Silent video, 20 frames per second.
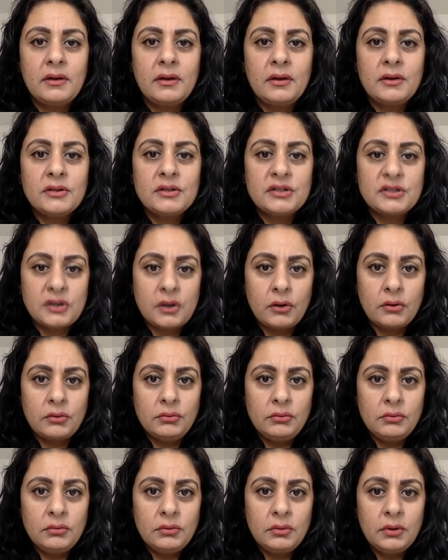So,
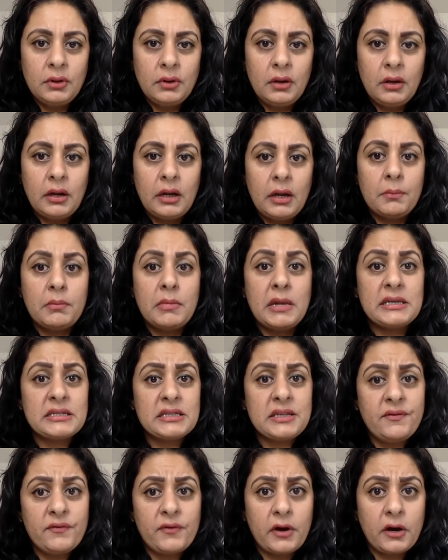a messy
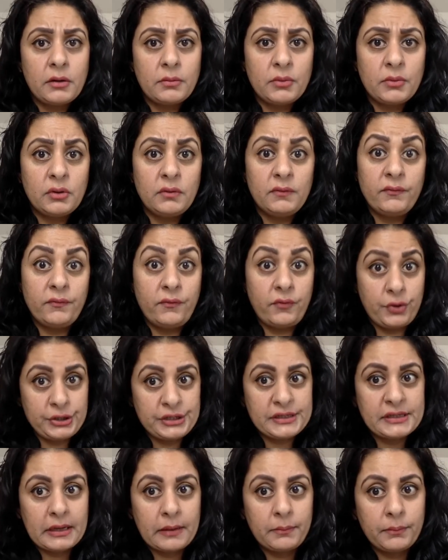environment, for
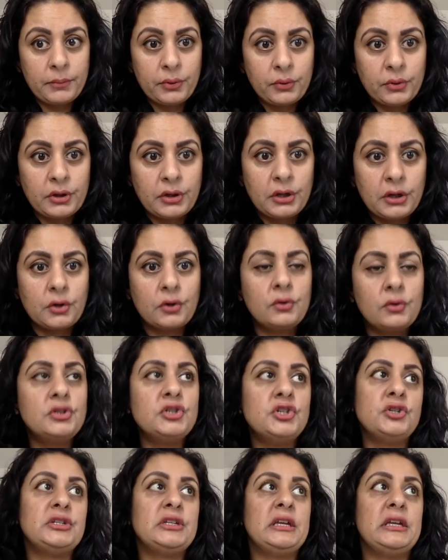example, can encourage
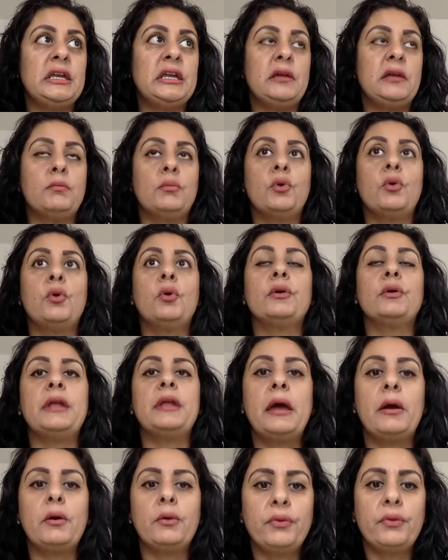you to eat more
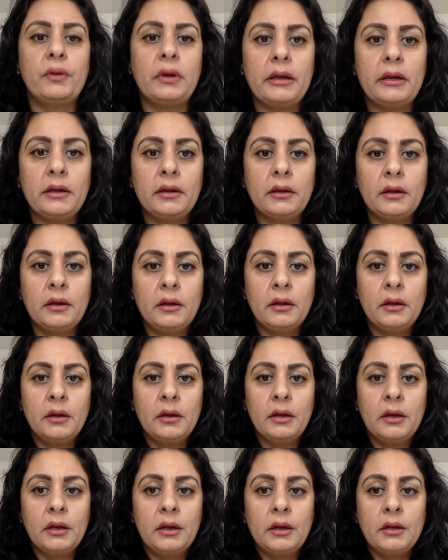unhealthily.
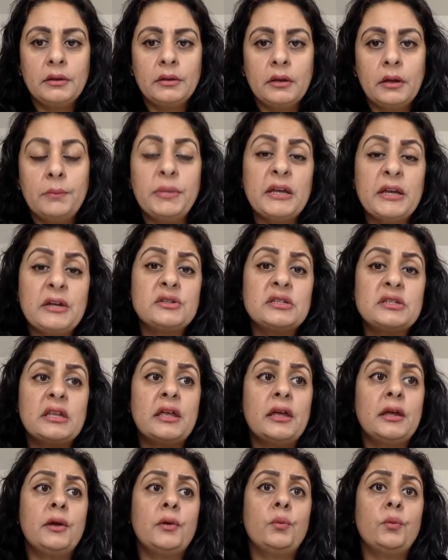Because
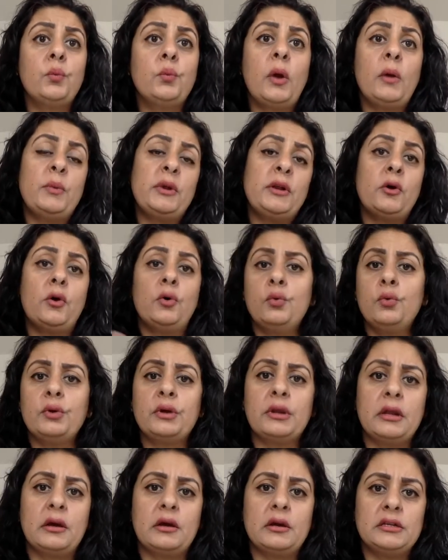when we're not
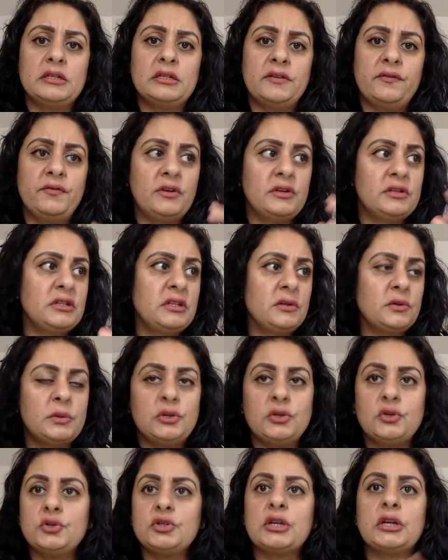organised, the first things we
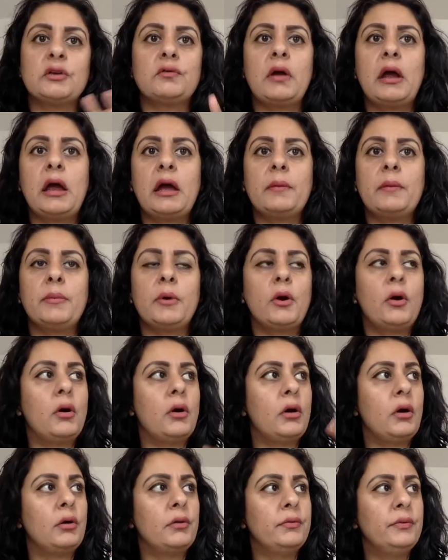usually grab
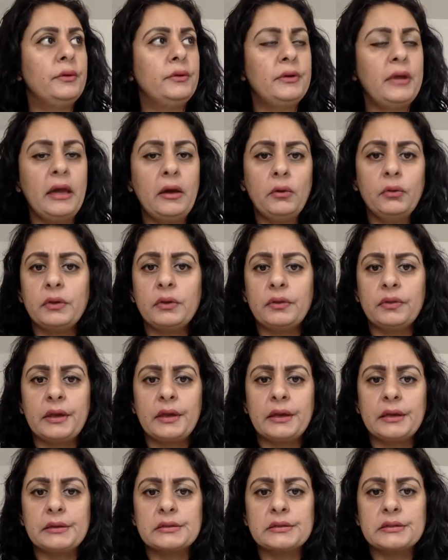are the unhealthy
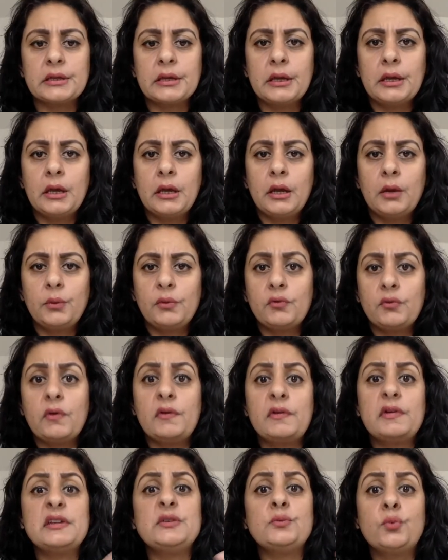things. We're
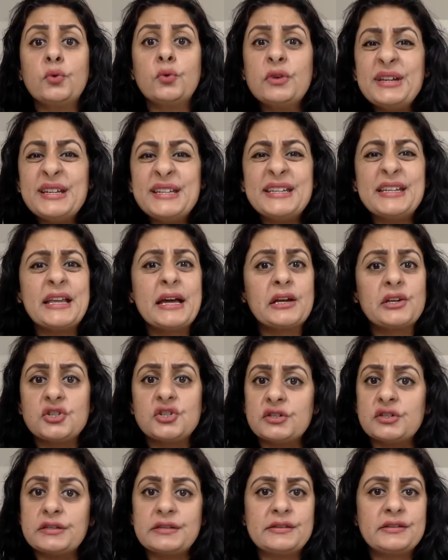already worried and
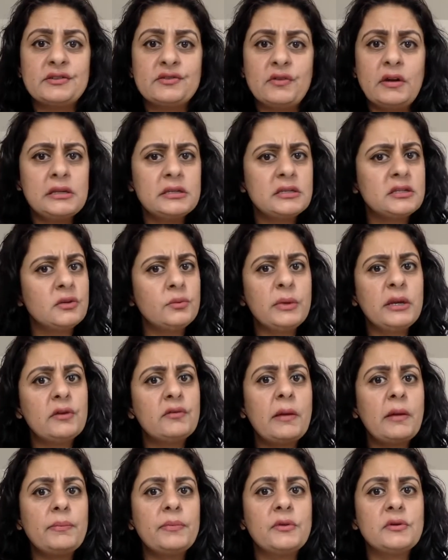anxious and stressed, so we
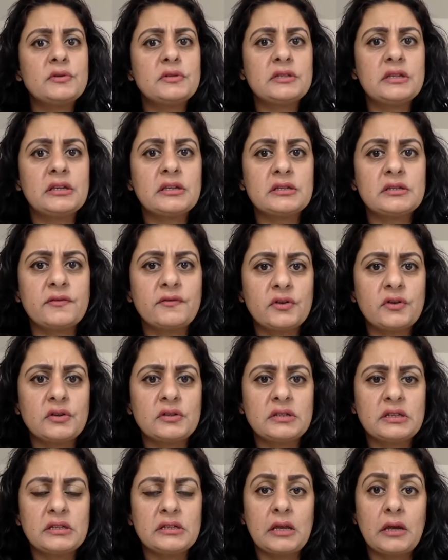grab those things, the first
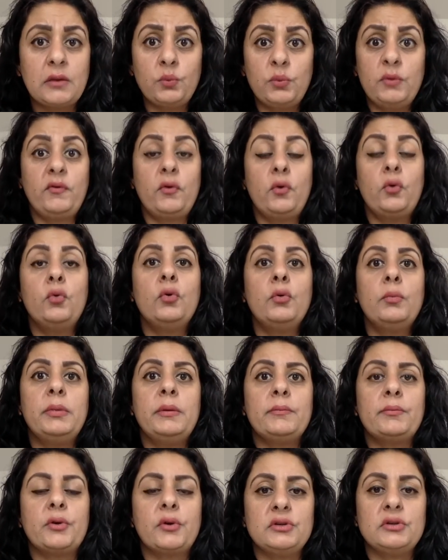things, and we've all been
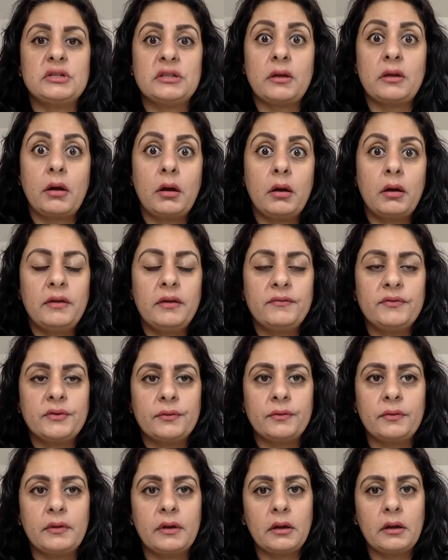prone to that. I've
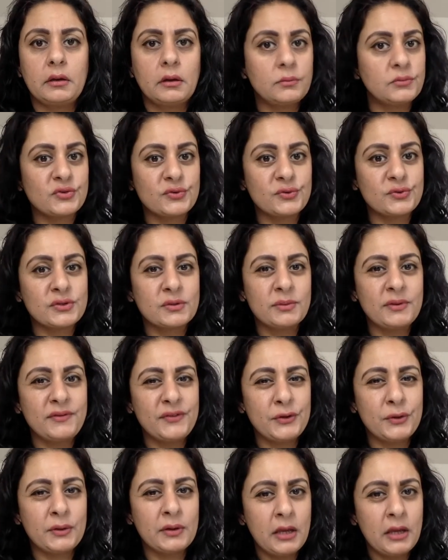done that, and I'm sure some of
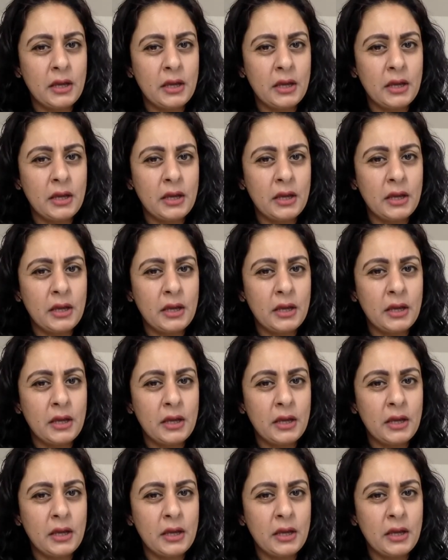you are